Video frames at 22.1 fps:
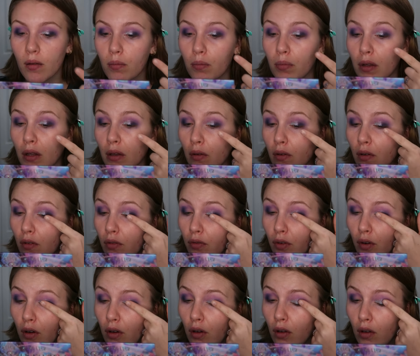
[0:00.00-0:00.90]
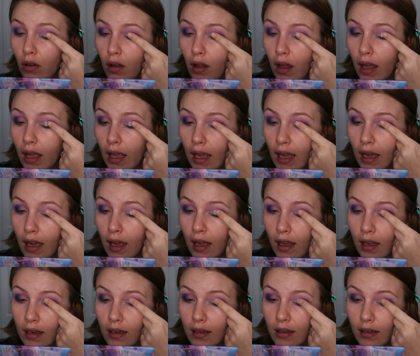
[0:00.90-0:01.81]
beautiful,
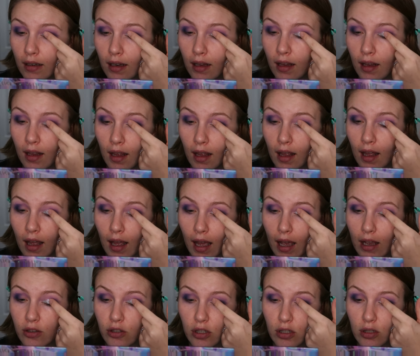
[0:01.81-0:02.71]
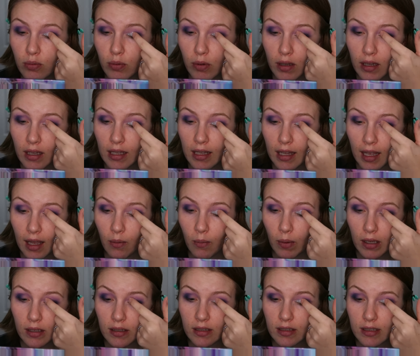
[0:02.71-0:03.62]
and I just really can't
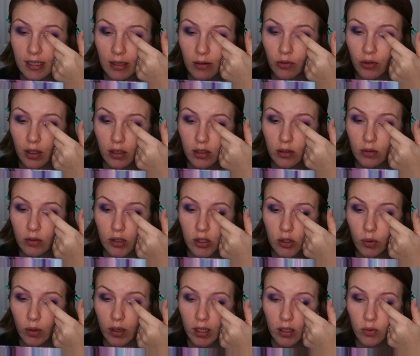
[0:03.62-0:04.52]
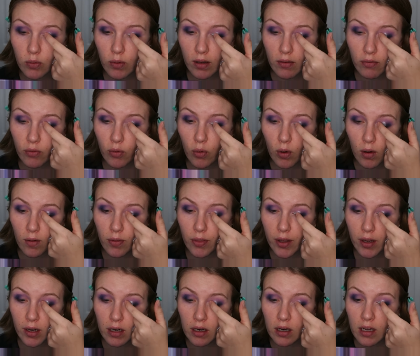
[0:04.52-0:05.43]
wait to see what they do in 2024.
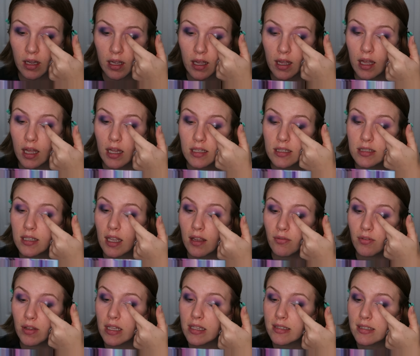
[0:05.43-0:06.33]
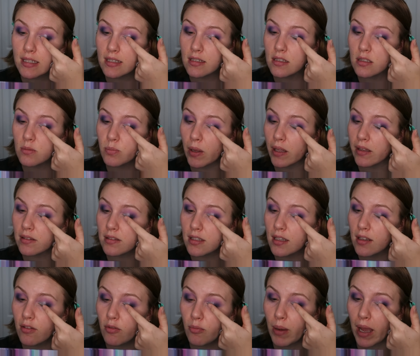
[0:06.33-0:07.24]
Their stuff is
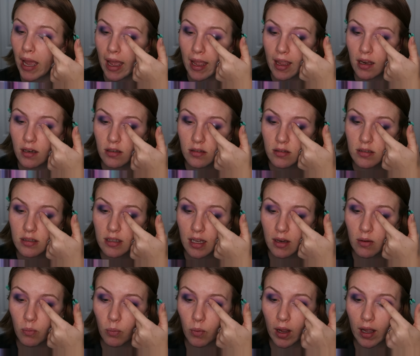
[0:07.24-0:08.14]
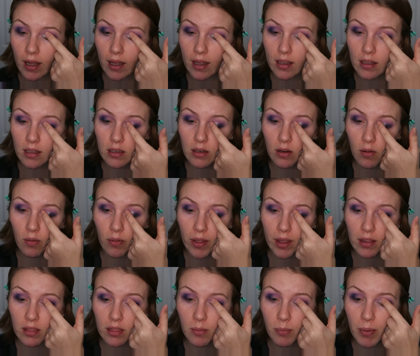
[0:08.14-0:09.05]
expensive, but I understand why, you know,
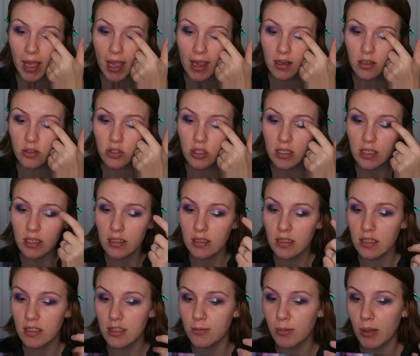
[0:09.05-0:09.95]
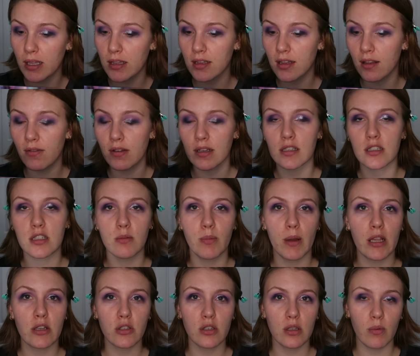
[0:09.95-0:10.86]
like the packaging is expensive,
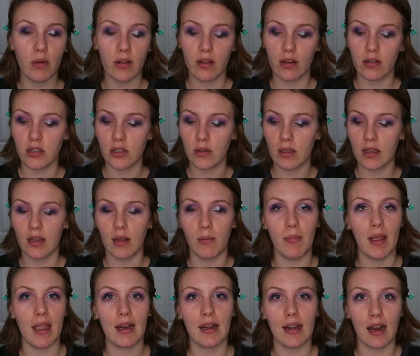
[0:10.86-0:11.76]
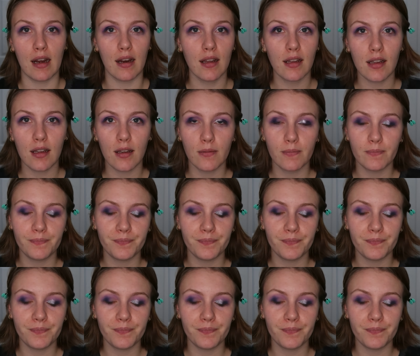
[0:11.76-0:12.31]
especially when they're doing the magnetic